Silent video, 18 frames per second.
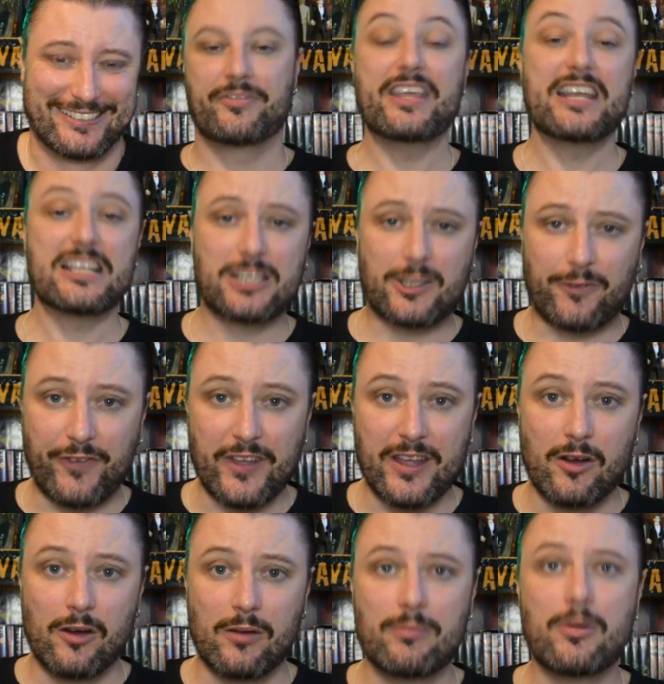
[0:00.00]
This
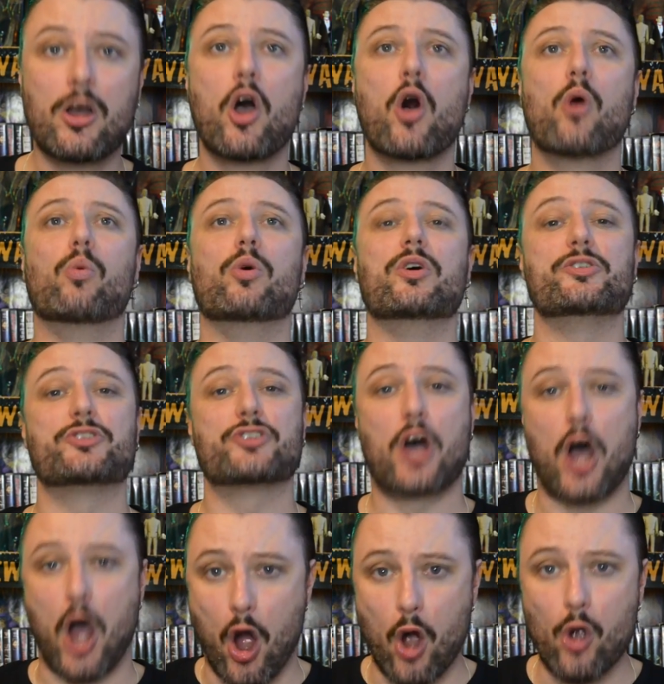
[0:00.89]
film
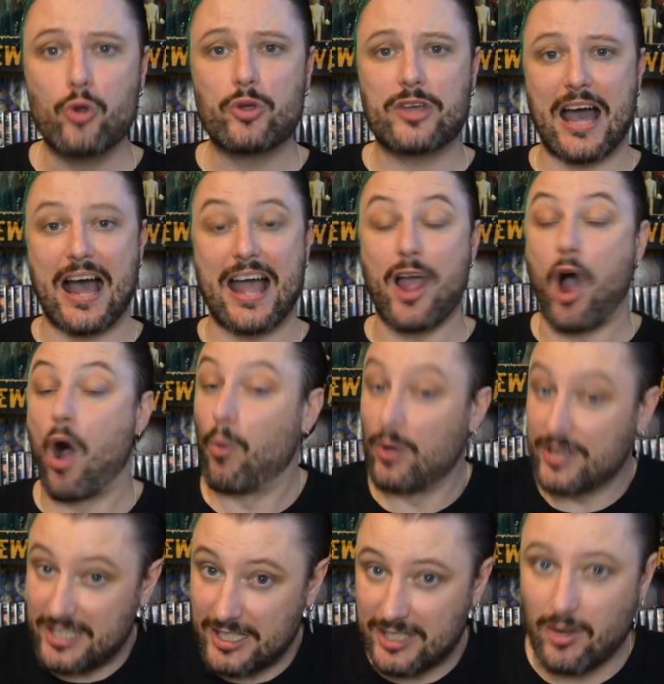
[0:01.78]
was okay. I
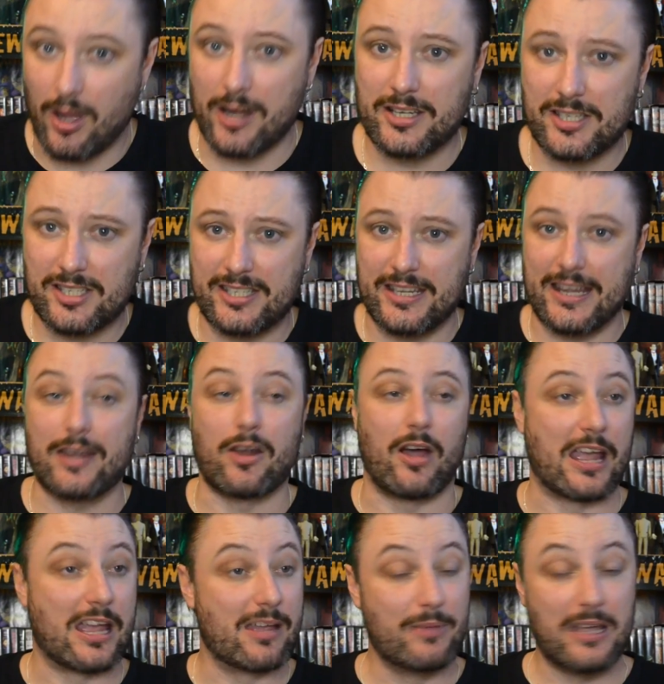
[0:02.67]
was excited to see it.
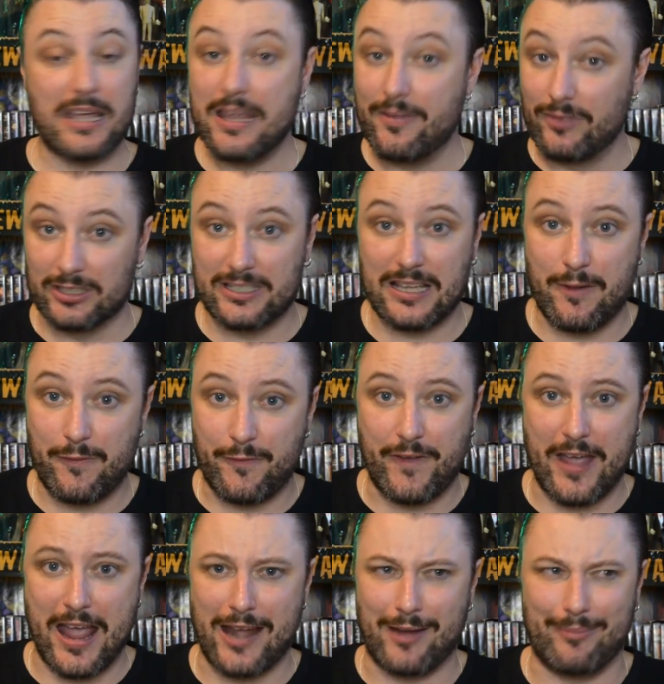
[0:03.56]
I am an Evil Dead
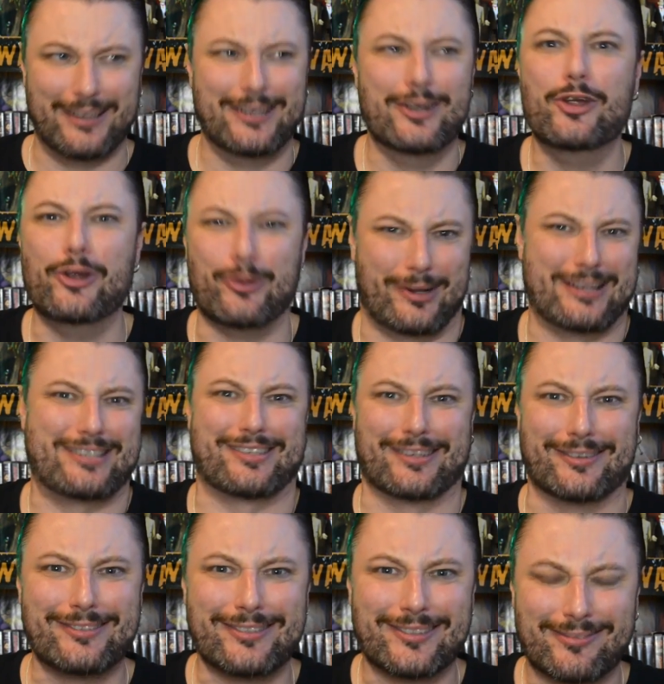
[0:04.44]
fan. I mean, who
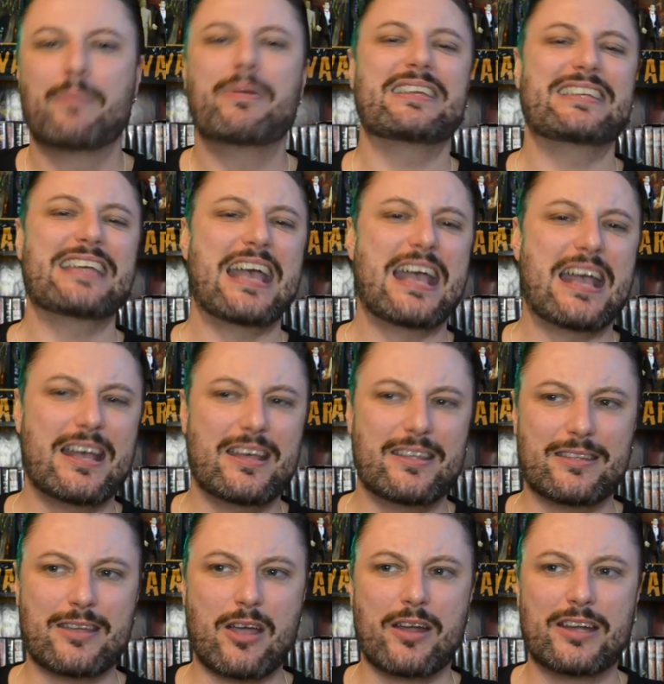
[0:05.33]
isn't? But
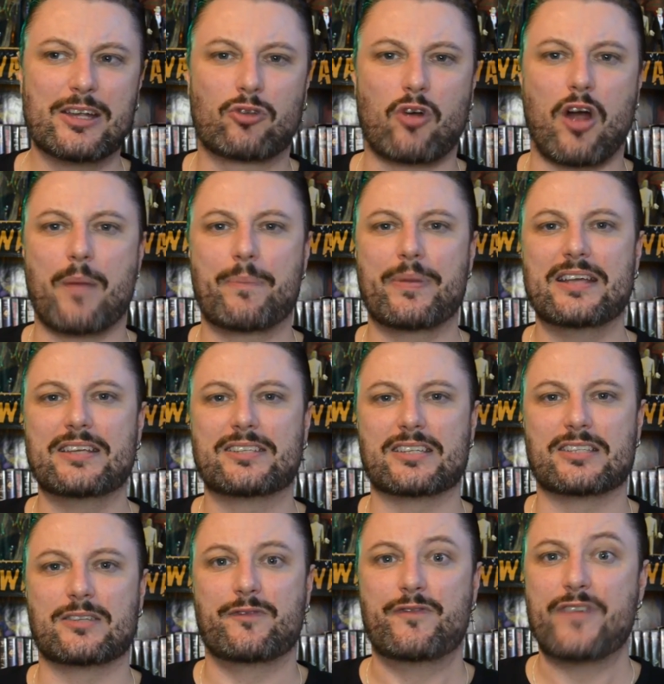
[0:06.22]
yeah, the only gripe
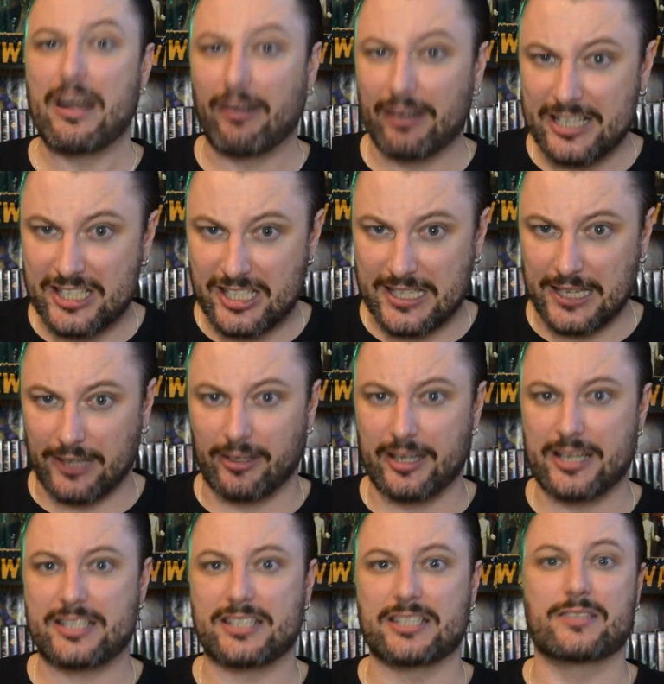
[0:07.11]
is it's very
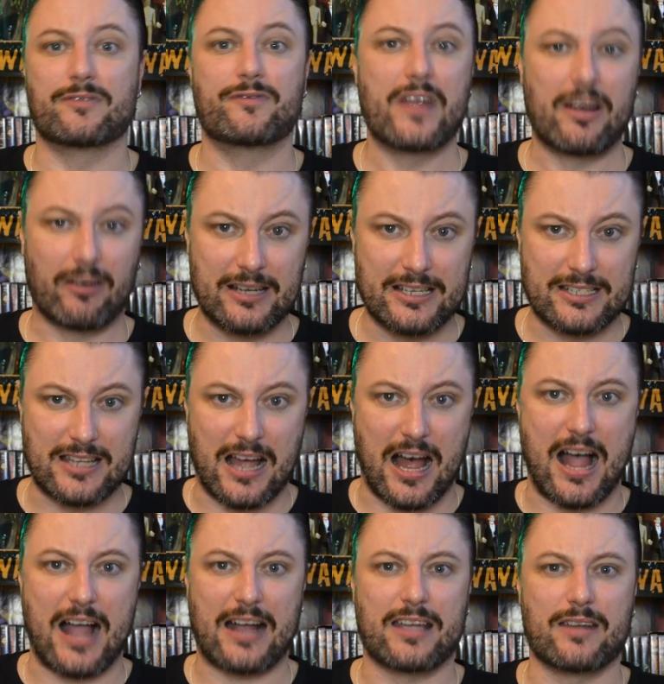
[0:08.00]
serious, it's very
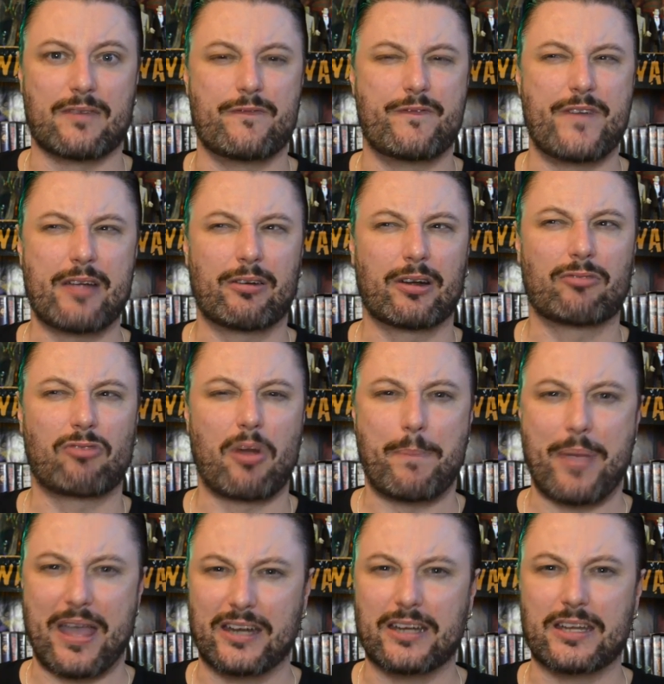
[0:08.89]
dark, and very
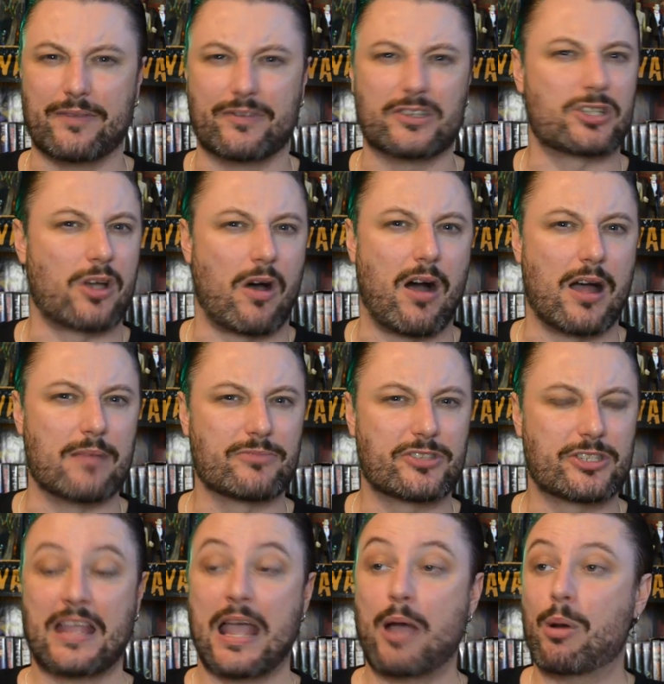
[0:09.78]
repetitive at
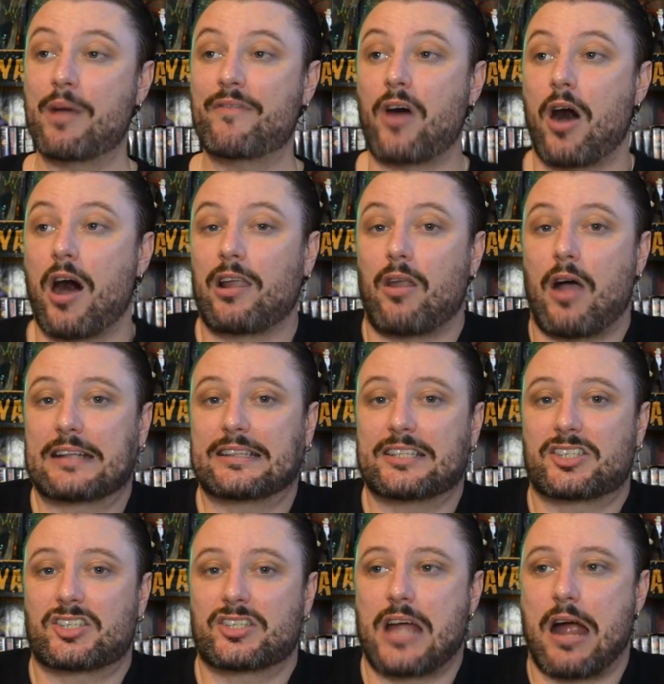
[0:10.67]
times. However, I like
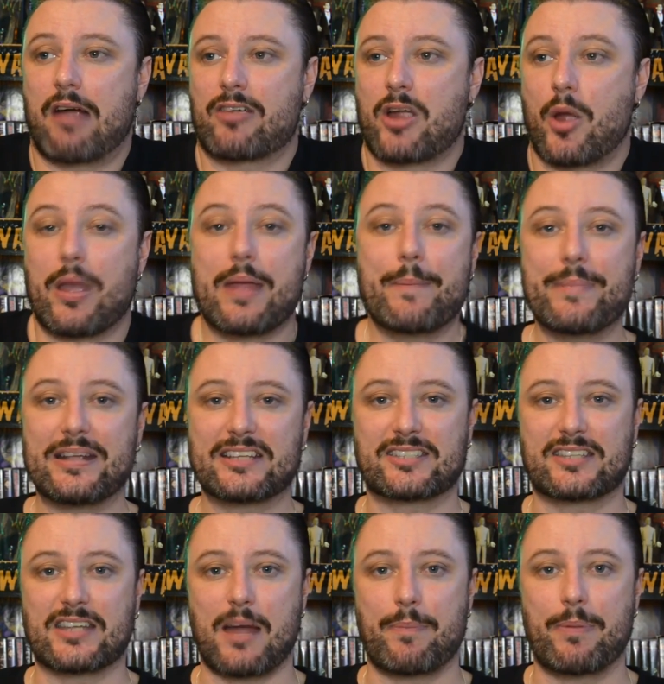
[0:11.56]
the scenario. It
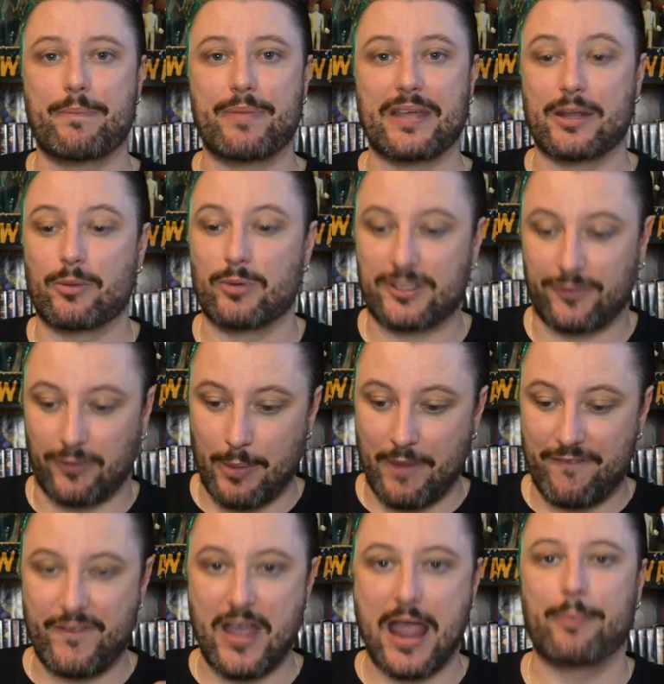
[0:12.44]
mixed it up a bit. It was from
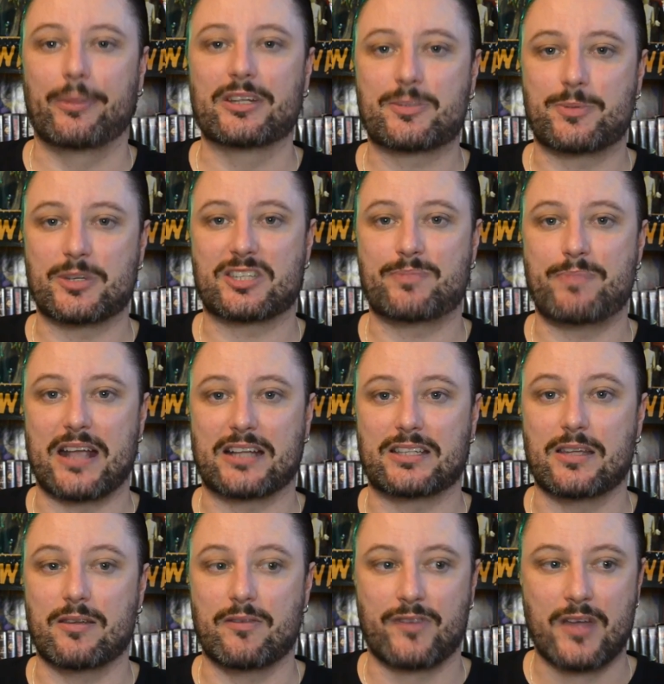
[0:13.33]
a family's
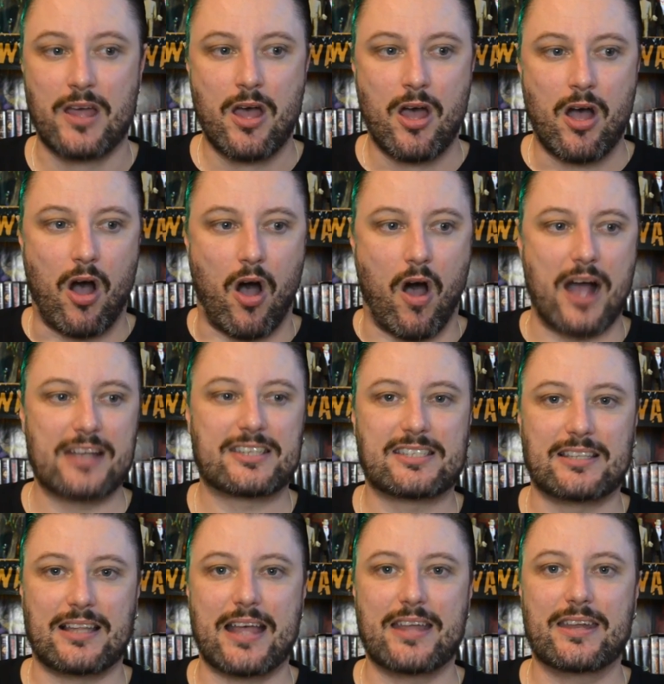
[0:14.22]
perspective,
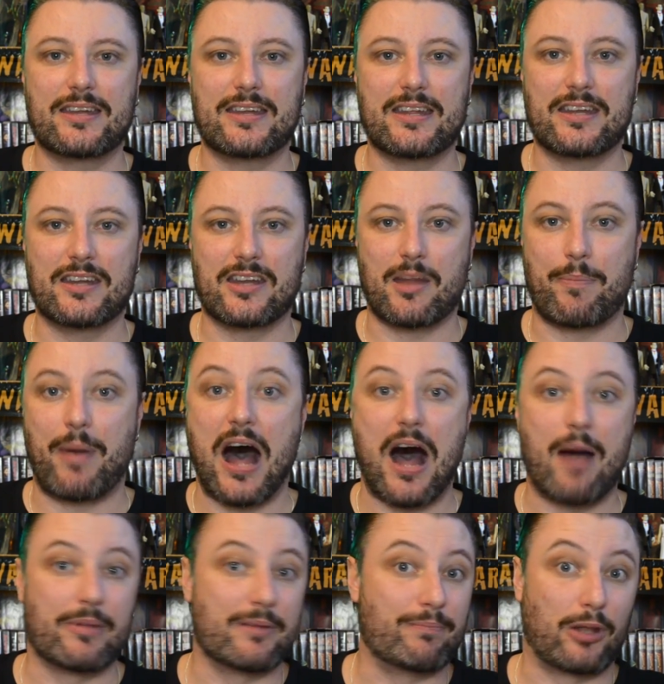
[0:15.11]
isolated in an
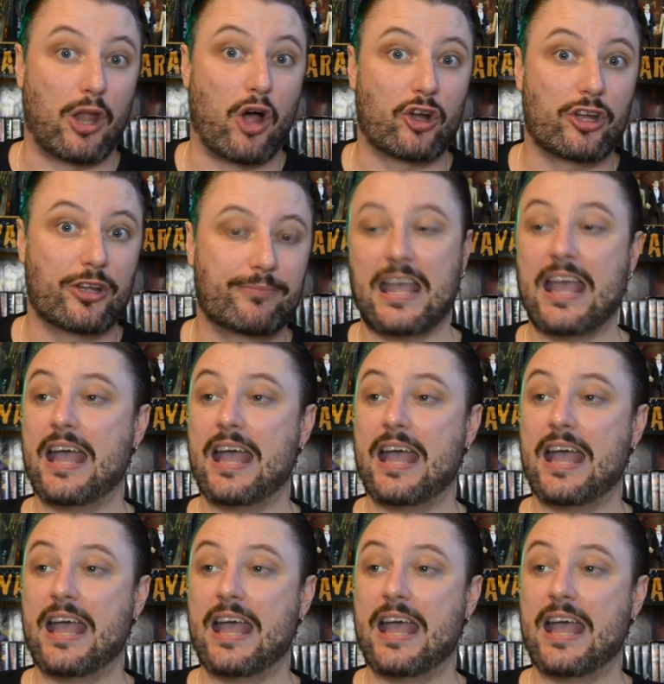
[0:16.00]
apartment block.